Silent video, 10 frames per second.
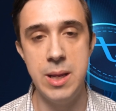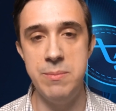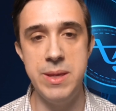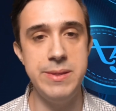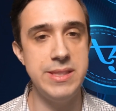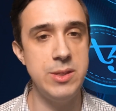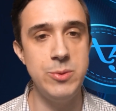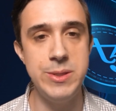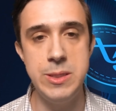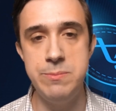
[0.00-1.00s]
Maybe they
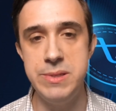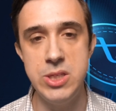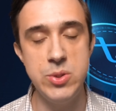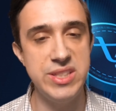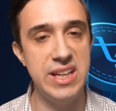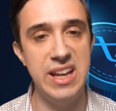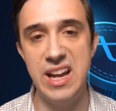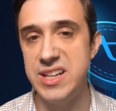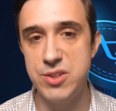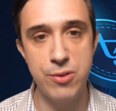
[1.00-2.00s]
will be using
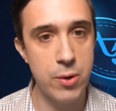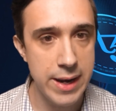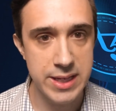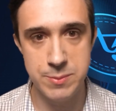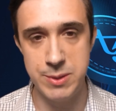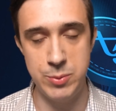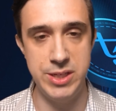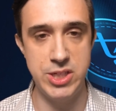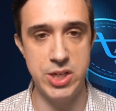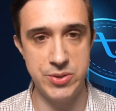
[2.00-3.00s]
lines of credits
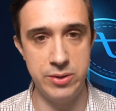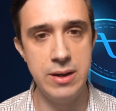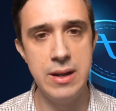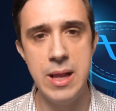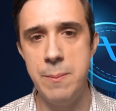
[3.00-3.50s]
between each other.